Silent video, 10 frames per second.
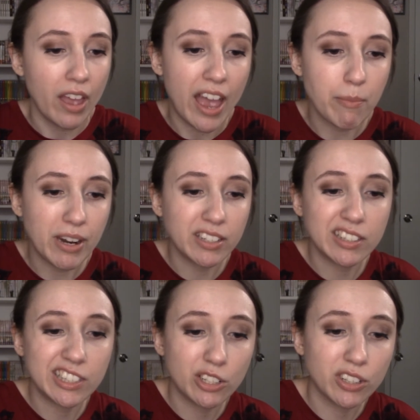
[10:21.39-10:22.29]
I'm not
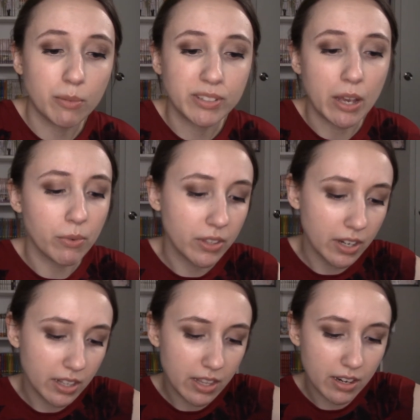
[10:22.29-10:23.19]
necessarily upset with
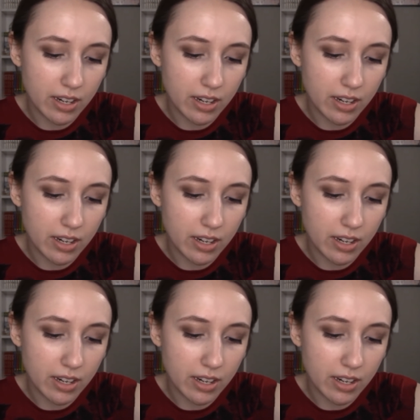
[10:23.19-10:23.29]
getting that.